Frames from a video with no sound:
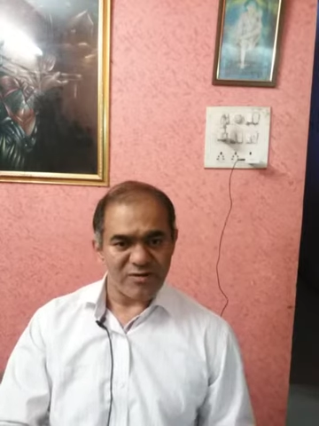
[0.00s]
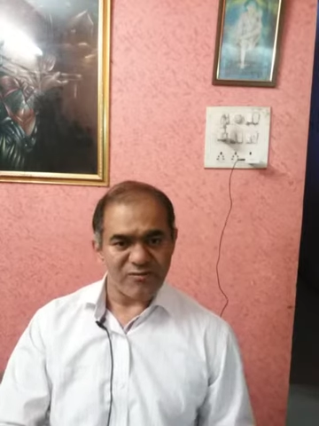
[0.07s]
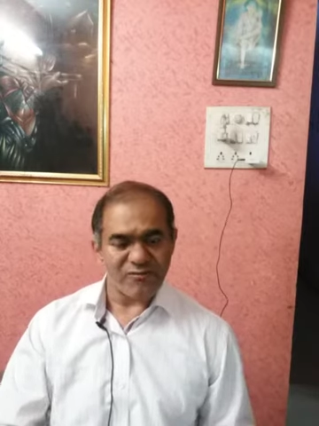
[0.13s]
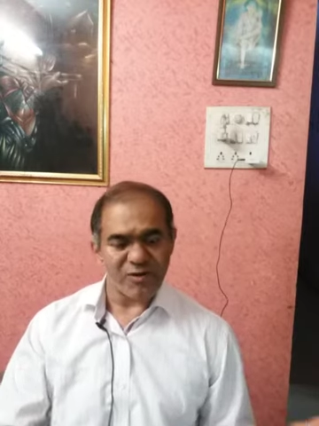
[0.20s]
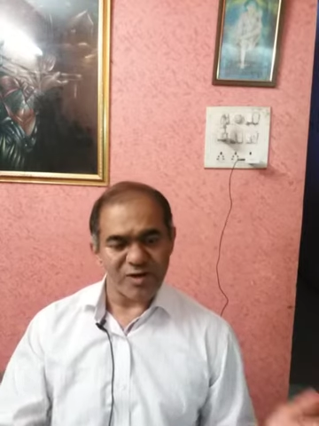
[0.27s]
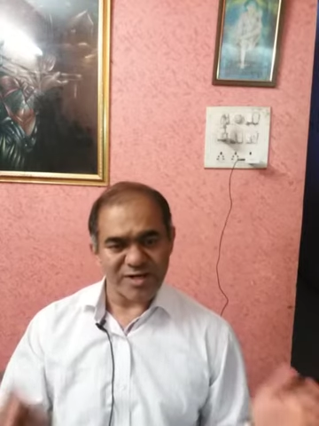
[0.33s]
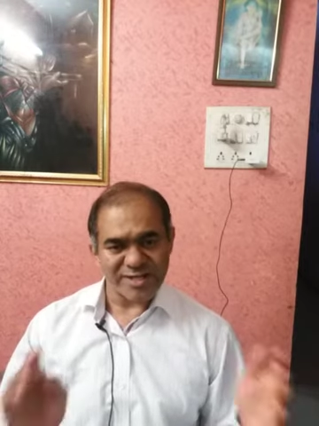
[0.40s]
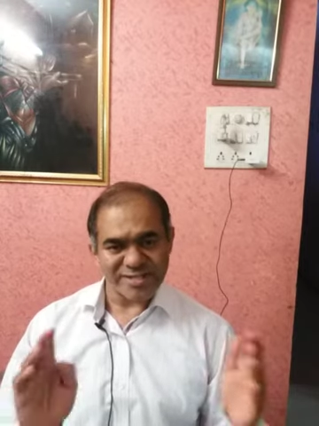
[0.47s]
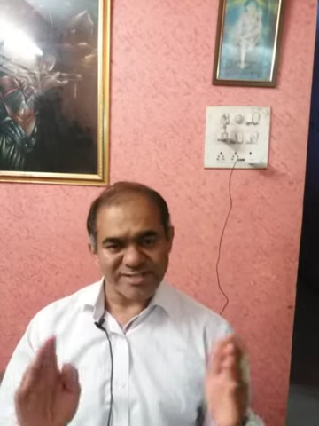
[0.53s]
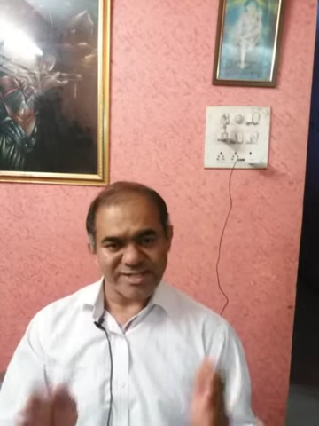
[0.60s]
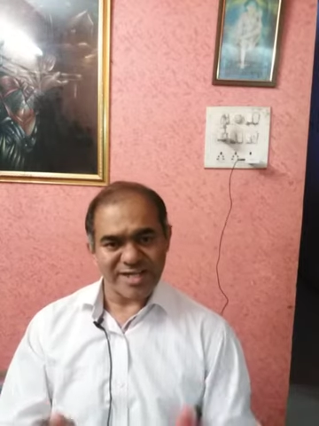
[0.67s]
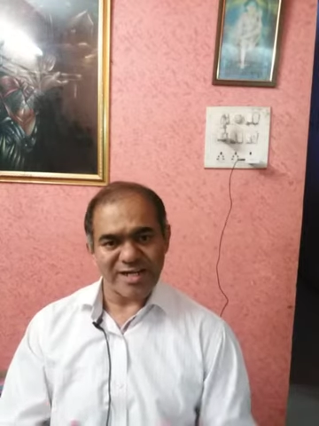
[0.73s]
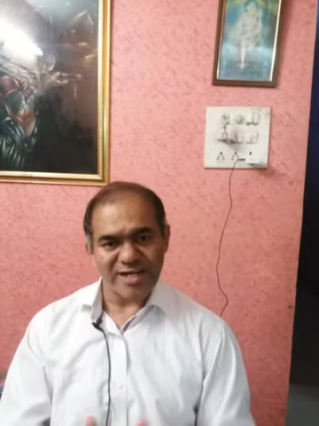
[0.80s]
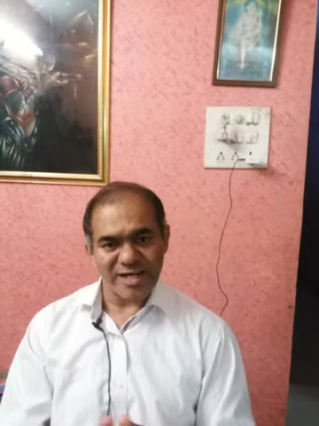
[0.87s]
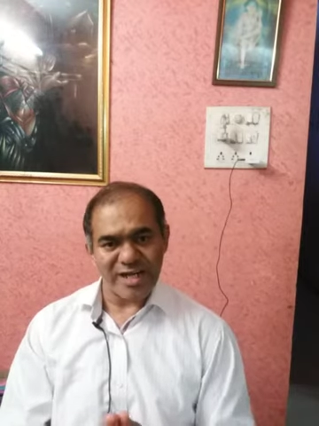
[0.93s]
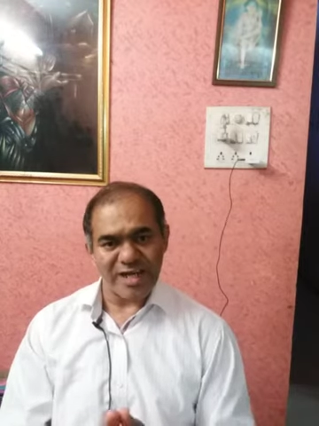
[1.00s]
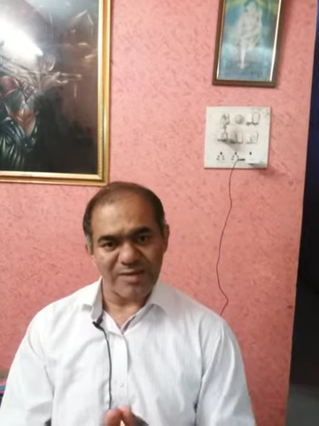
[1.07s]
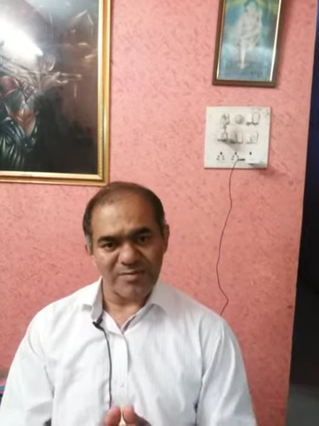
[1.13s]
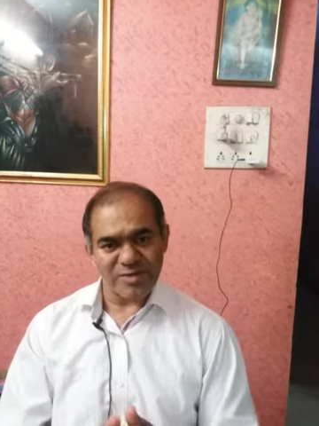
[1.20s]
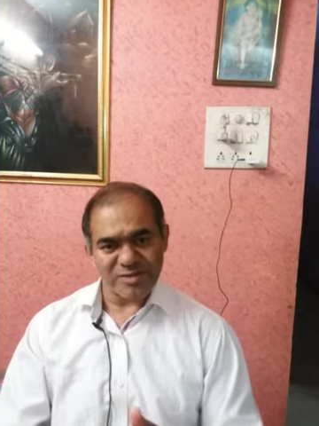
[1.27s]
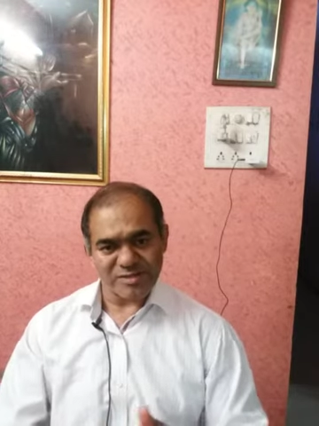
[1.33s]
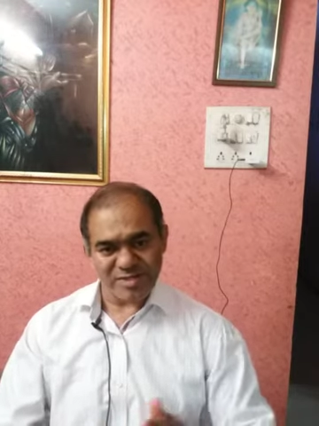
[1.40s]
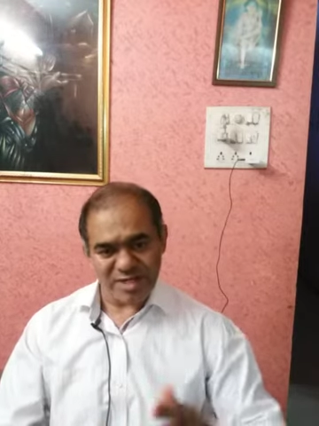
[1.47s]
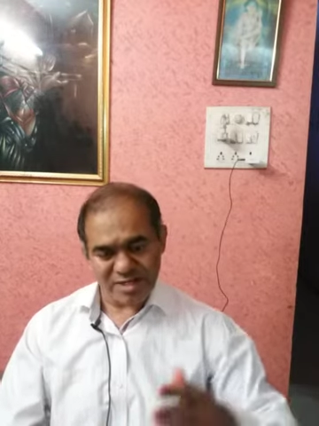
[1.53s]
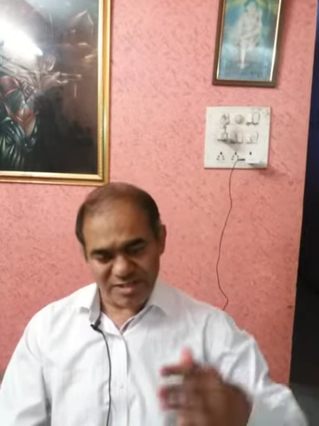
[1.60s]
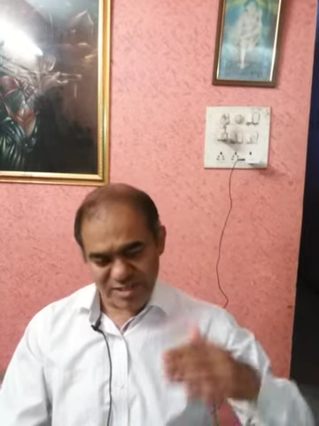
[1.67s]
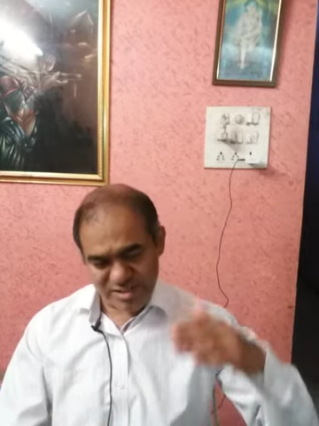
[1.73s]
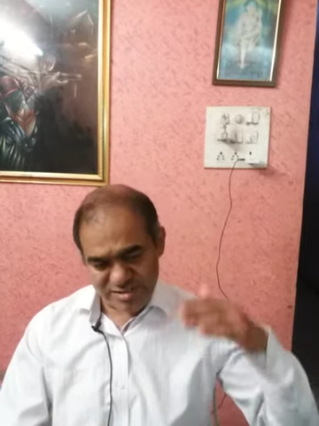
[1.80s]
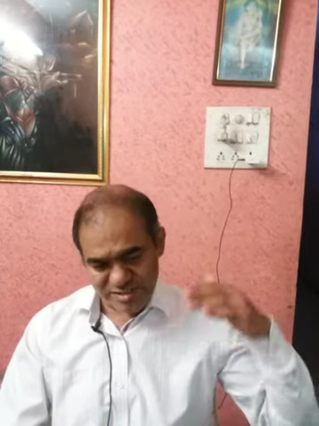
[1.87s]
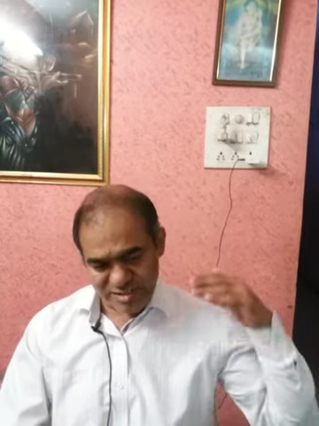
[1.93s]
What exactly happens that
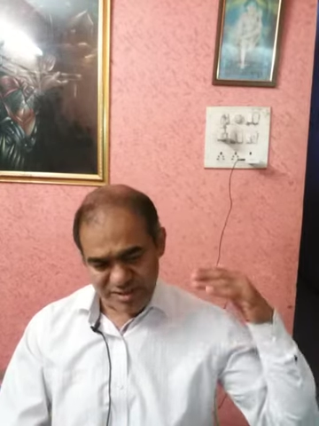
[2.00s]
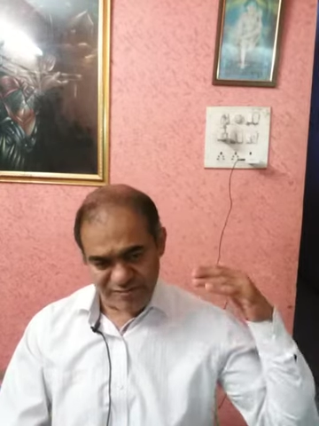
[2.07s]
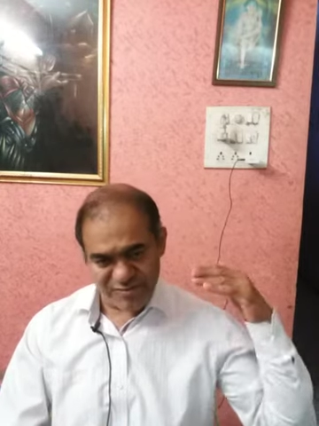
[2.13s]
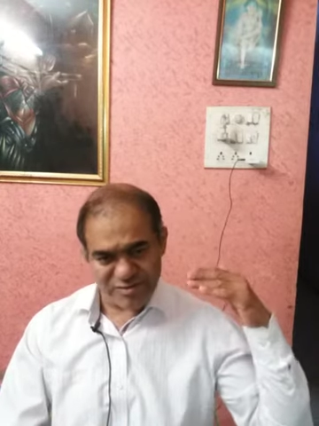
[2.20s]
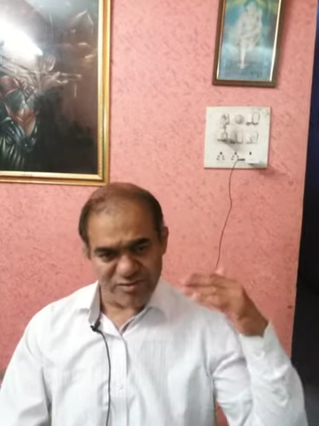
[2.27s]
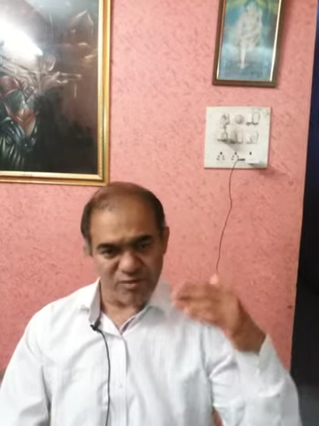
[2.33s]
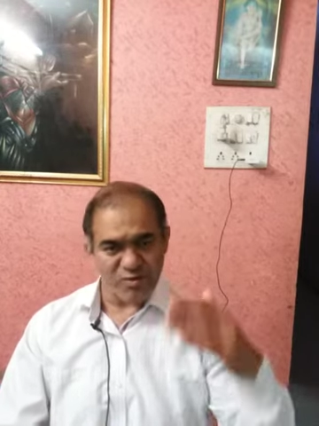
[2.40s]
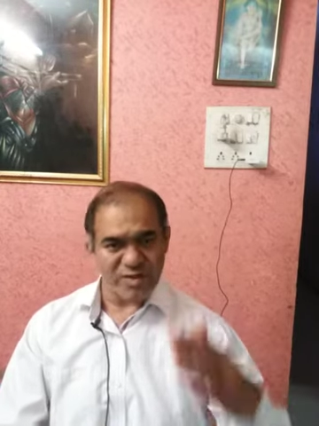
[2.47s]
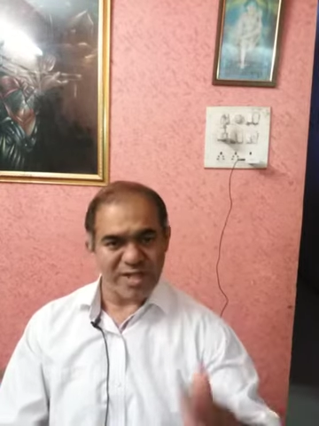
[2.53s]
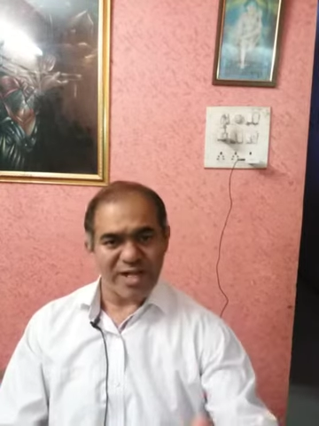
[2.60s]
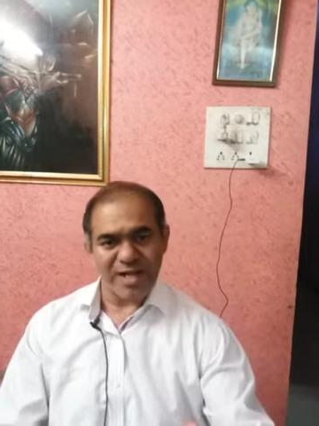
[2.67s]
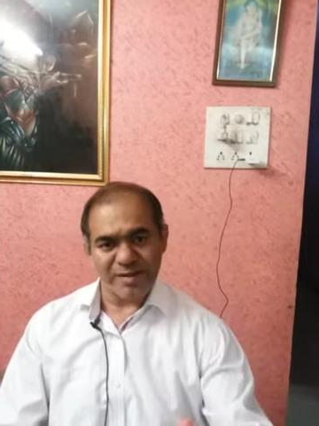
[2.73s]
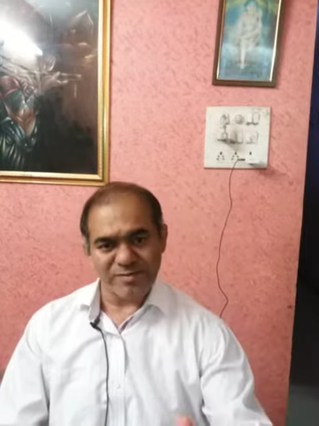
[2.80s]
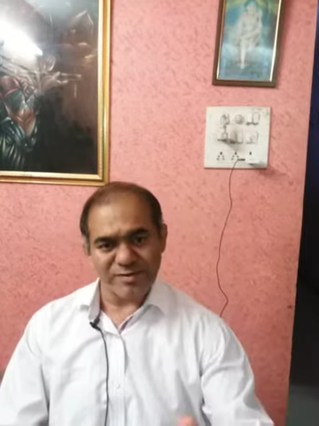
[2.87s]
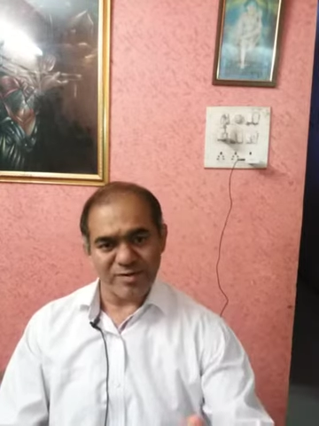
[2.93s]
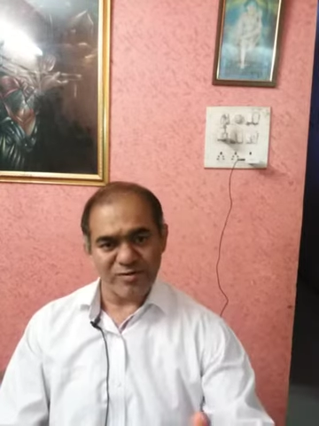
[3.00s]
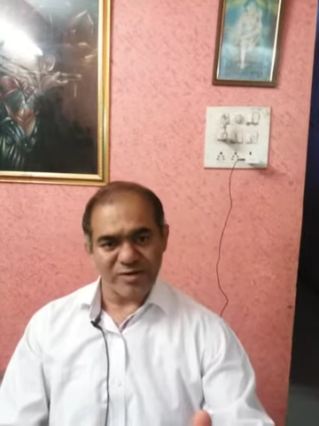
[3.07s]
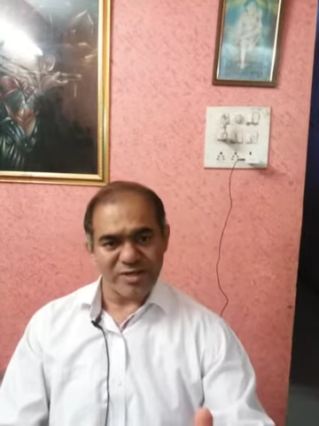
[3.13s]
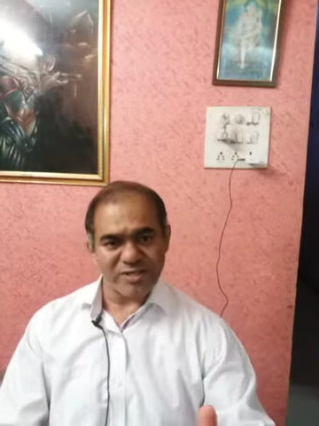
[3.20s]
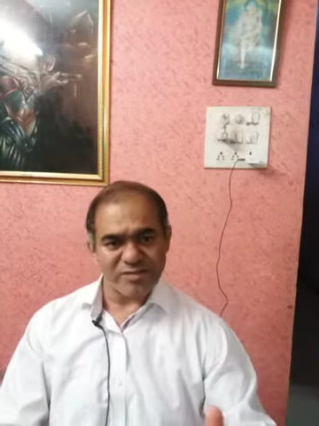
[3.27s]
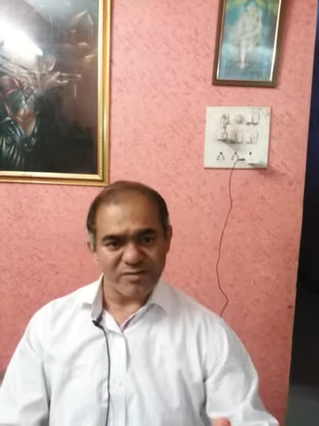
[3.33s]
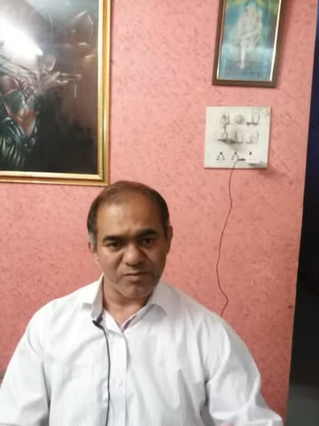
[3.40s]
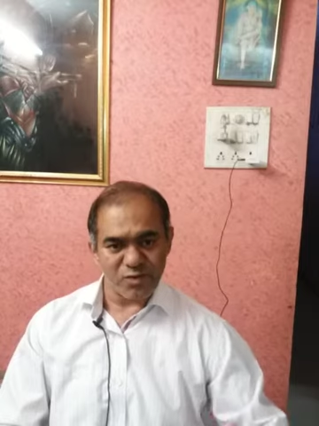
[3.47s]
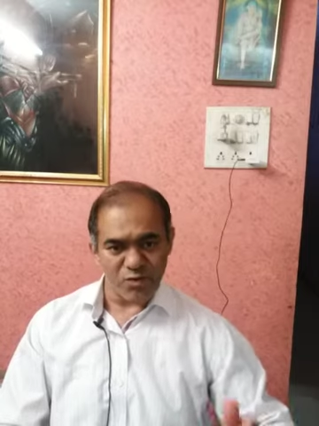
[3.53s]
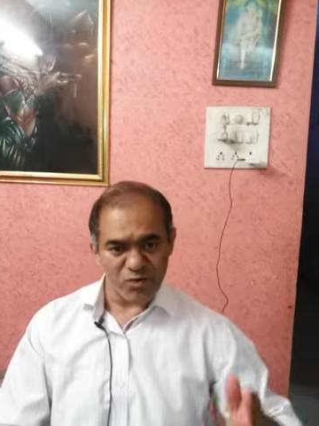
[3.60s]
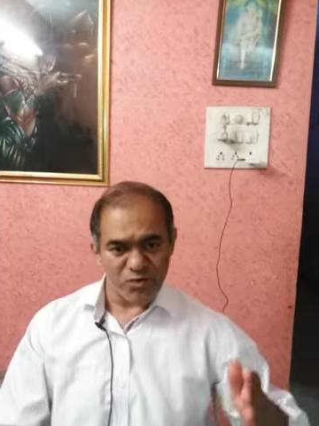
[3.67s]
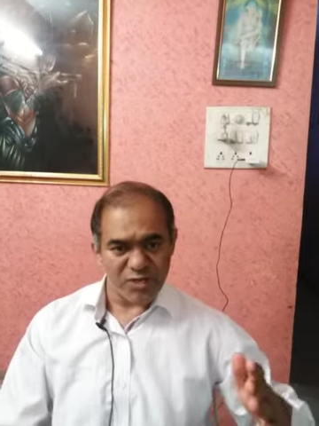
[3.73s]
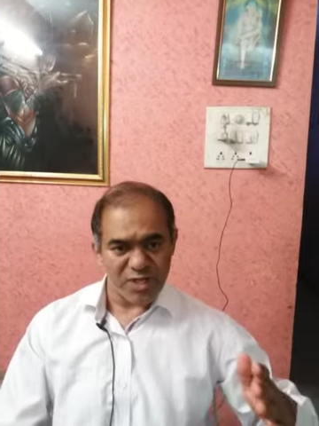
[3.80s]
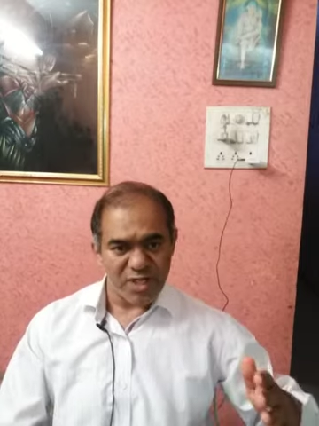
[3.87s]
their love is going absolutely smooth?